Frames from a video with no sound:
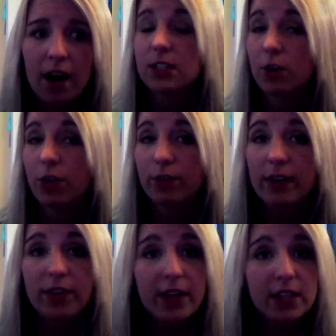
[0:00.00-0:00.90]
These are
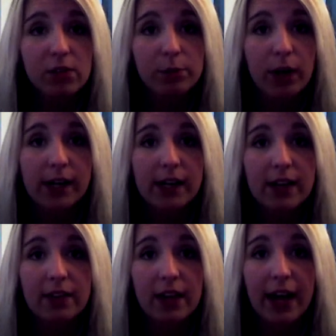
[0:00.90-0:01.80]
three things from
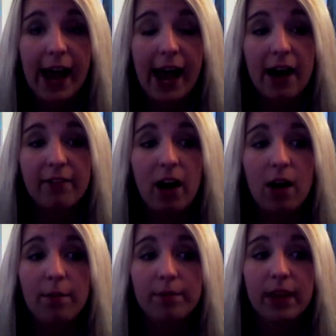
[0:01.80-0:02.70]
Redken that I have.
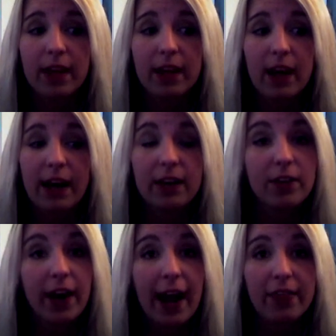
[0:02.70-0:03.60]
I
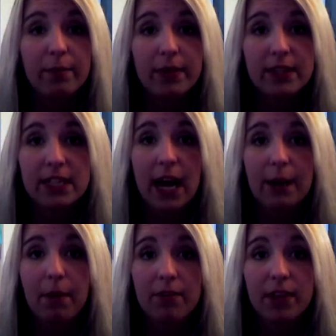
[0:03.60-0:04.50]
either had them at the
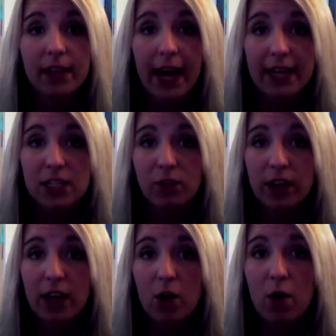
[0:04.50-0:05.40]
time of the last
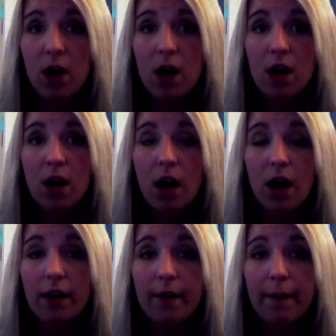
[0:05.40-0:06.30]
video
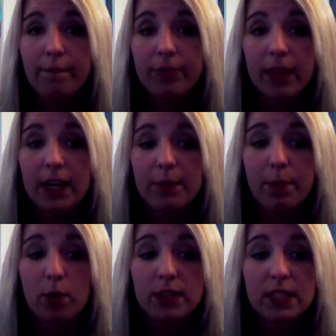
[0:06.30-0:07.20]
that I
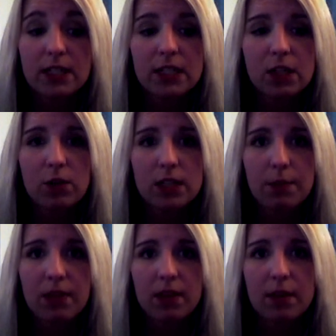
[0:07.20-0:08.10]
posted, so
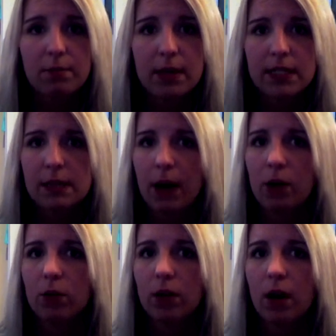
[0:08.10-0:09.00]
some of the myths
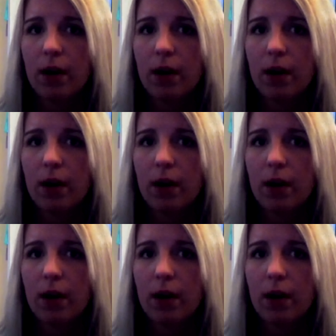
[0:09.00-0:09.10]
about